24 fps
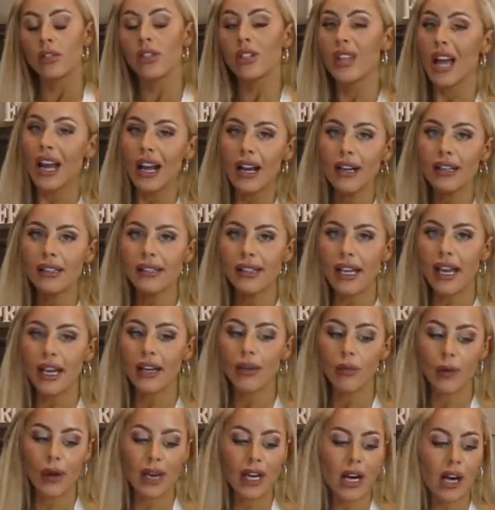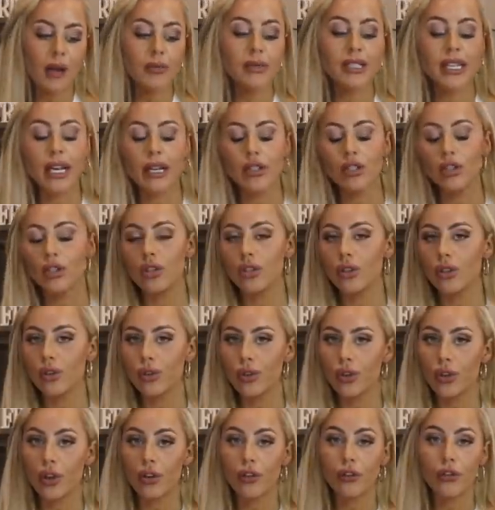So like I said, when it comes down to
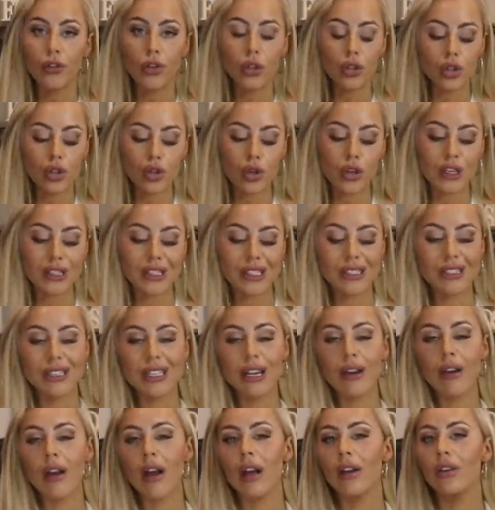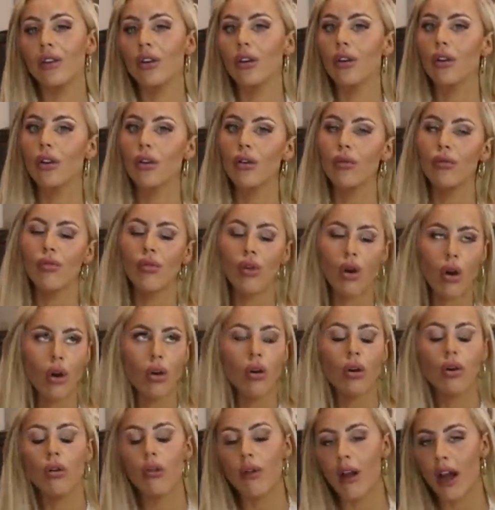your food choices, there are no
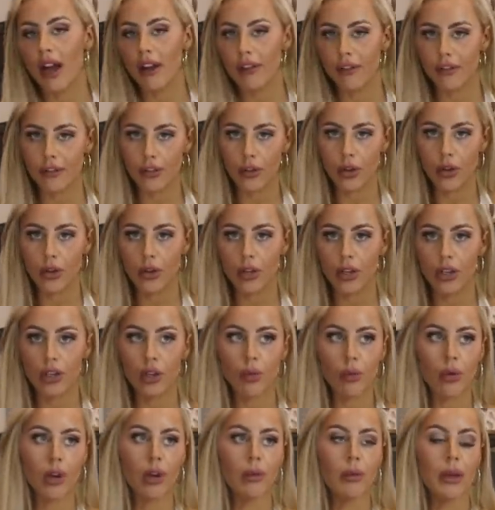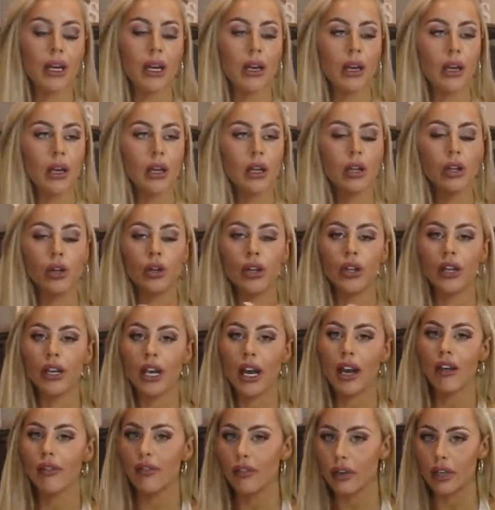wrong or right food. You wanna be including
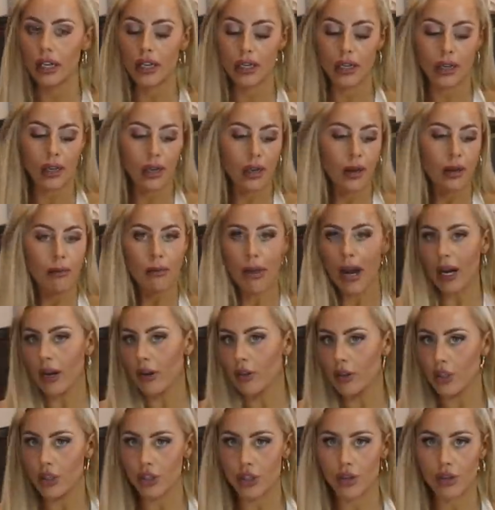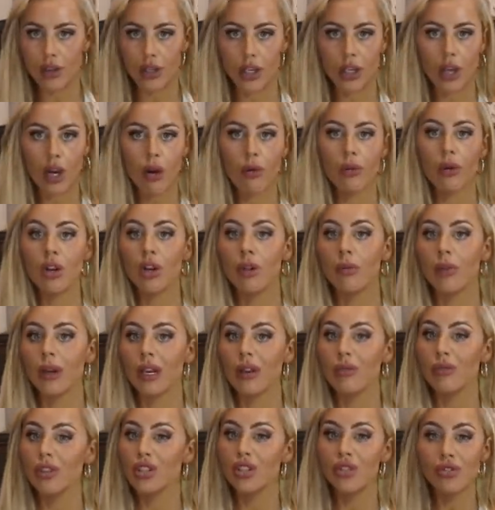every macronutrient. You don't wanna
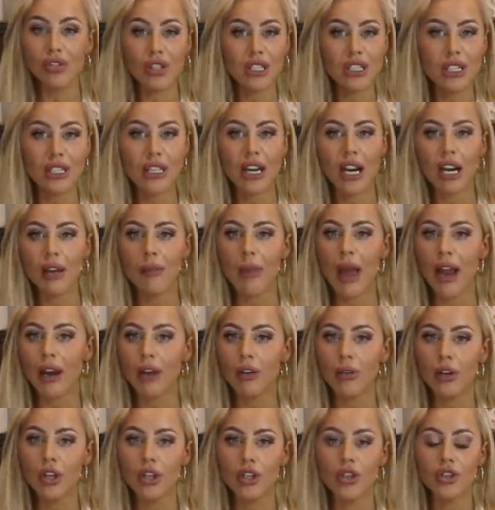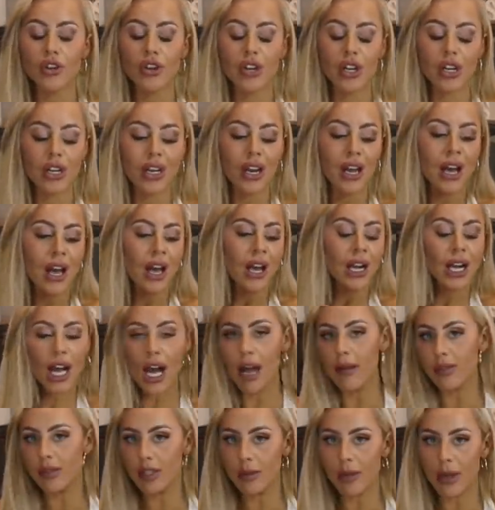be restricting any macronutrient.
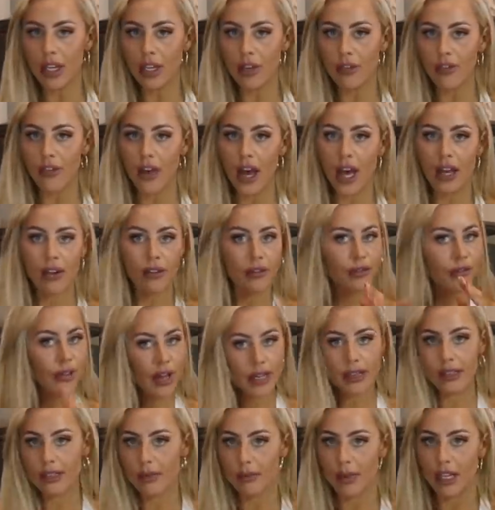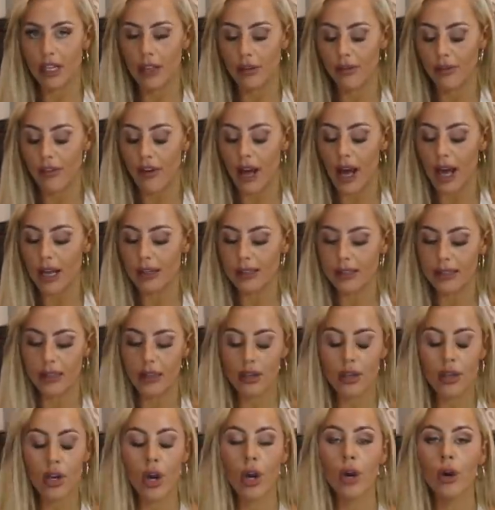Carbs don't make you fat, fat doesn't make you fat,
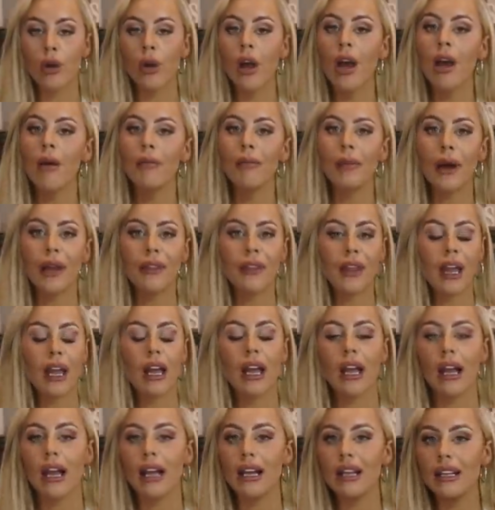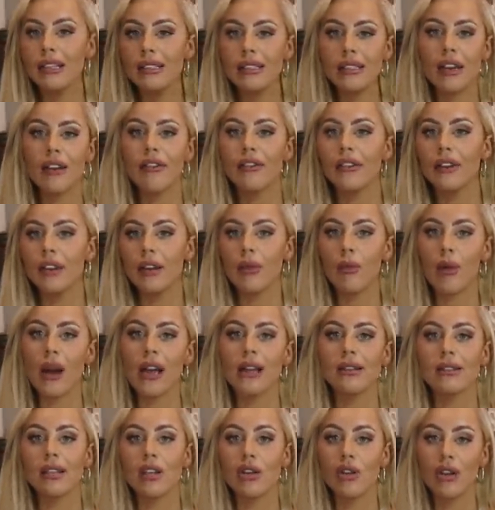no. But there is definitely
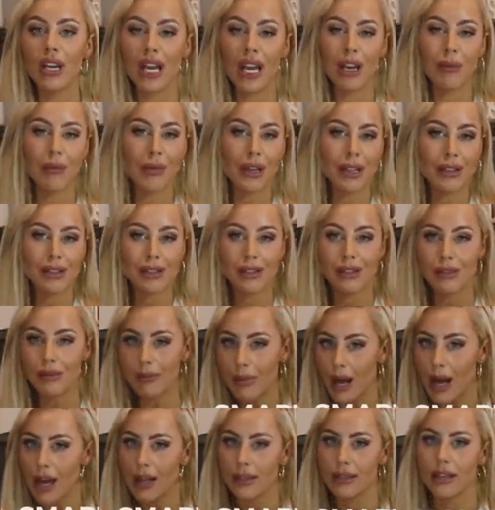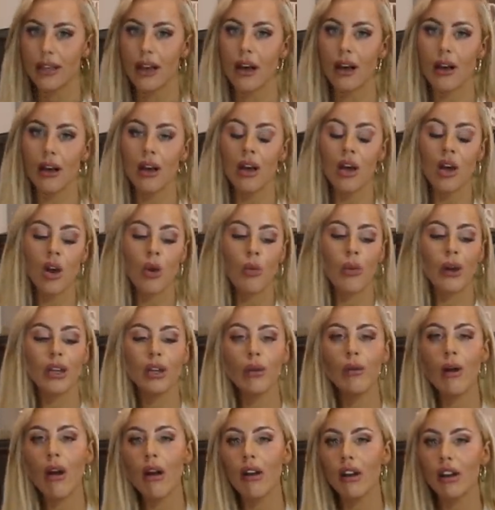ways that you can be smarter when
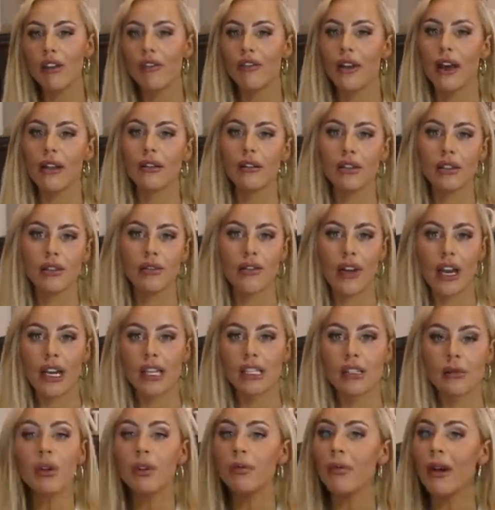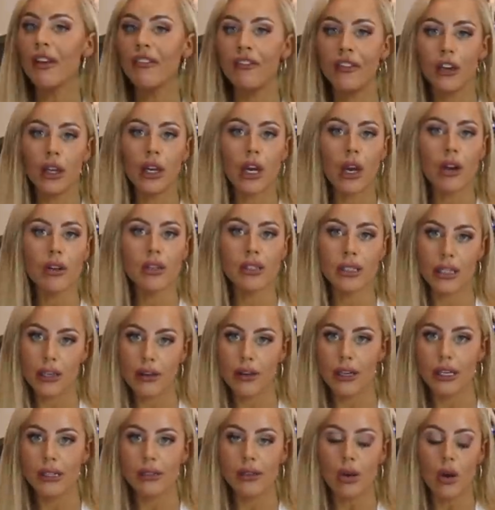you are in a fat loss phase. With my Fit Girl
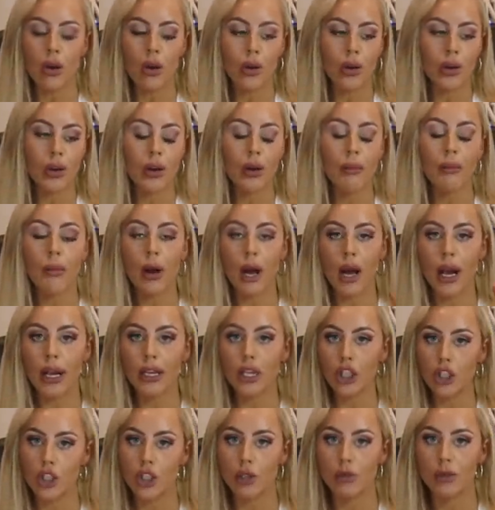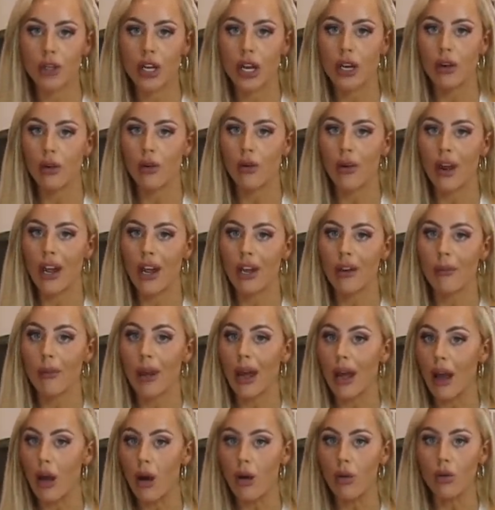series on my YouTube channel and
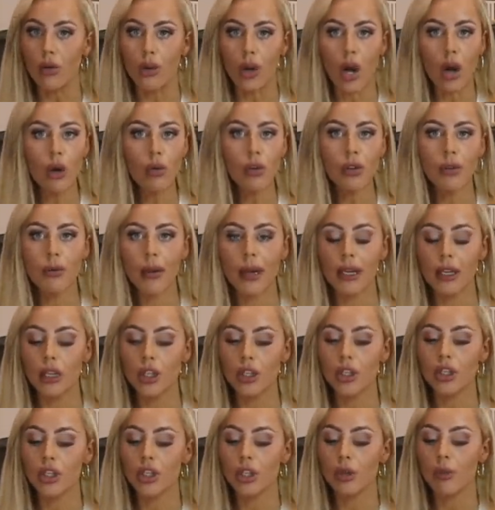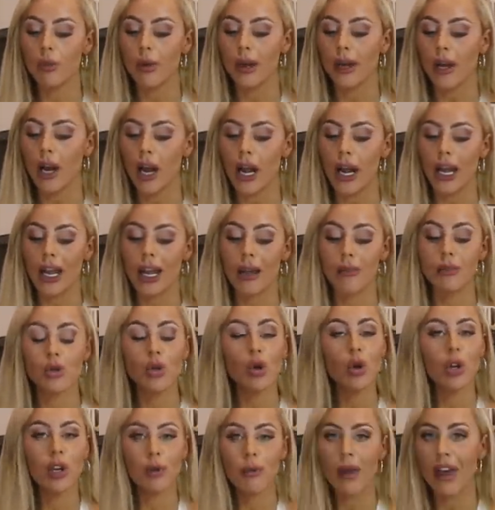my whole goal with my YouTube when I am
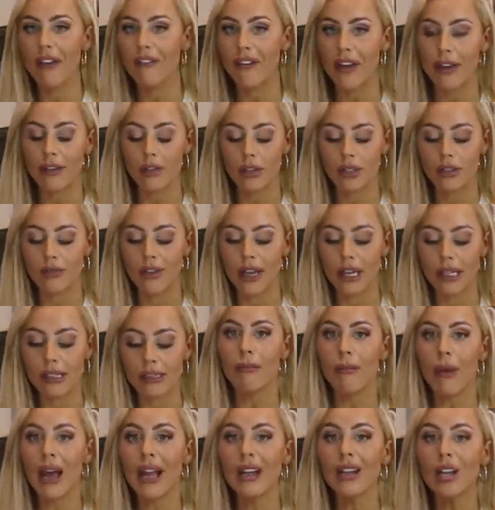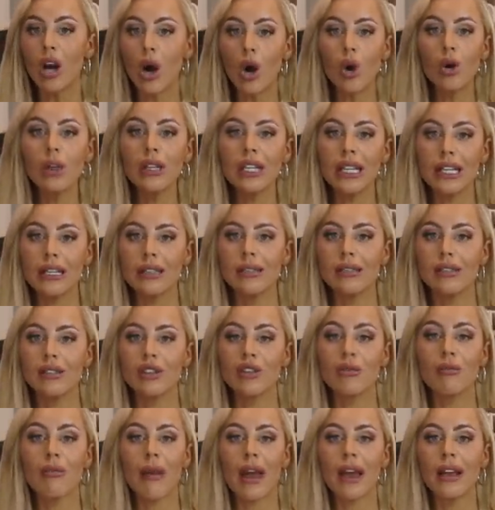talking about fat loss phase, my goal is
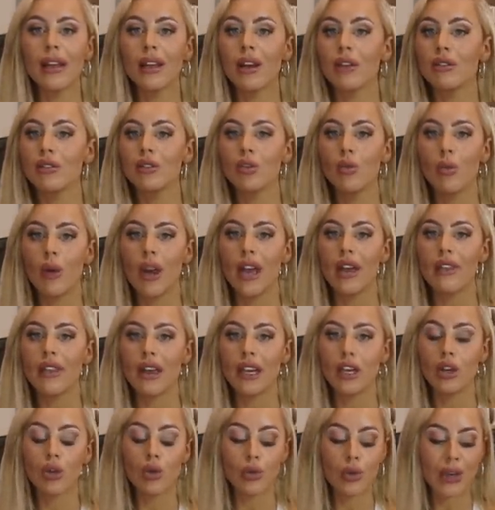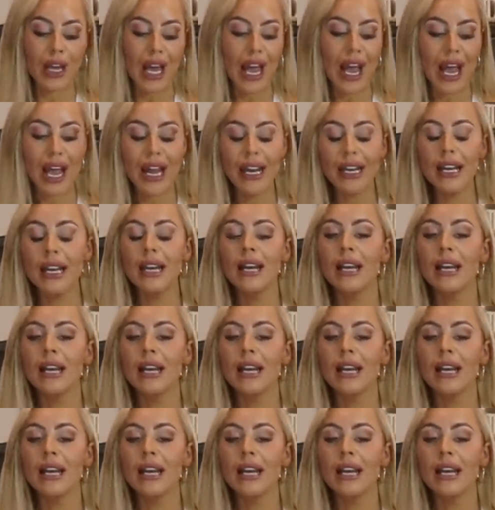to make girls aware that you can